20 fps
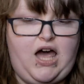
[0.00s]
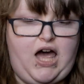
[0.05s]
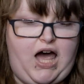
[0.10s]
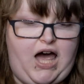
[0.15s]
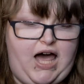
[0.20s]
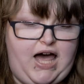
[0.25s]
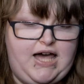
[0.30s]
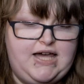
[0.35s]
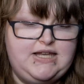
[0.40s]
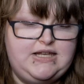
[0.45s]

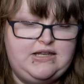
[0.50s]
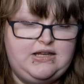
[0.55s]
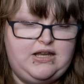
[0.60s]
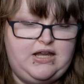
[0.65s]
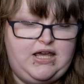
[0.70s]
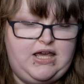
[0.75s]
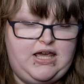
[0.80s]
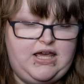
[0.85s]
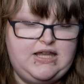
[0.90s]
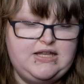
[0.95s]
And
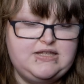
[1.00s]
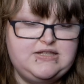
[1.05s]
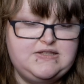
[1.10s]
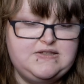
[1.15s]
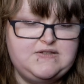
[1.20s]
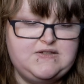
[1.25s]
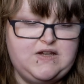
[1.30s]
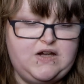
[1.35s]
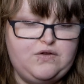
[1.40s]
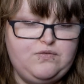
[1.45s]

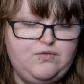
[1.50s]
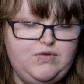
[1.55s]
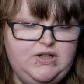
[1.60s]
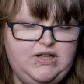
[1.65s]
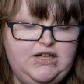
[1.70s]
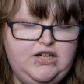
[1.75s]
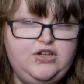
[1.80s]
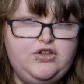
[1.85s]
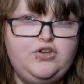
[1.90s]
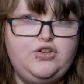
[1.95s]
it's a
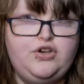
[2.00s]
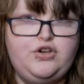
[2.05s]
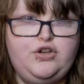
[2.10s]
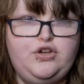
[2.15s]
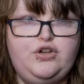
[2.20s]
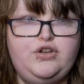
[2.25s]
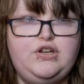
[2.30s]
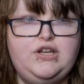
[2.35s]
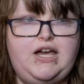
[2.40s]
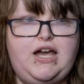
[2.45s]
really
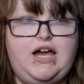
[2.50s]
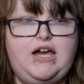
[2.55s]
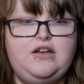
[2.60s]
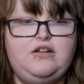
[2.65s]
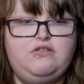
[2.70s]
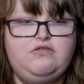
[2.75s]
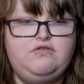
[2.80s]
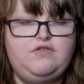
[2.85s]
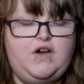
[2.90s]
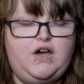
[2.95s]
good kind
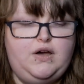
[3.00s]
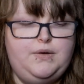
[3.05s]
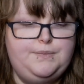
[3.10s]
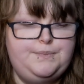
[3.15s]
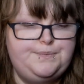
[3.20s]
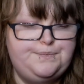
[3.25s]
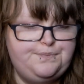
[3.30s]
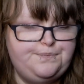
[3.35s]
of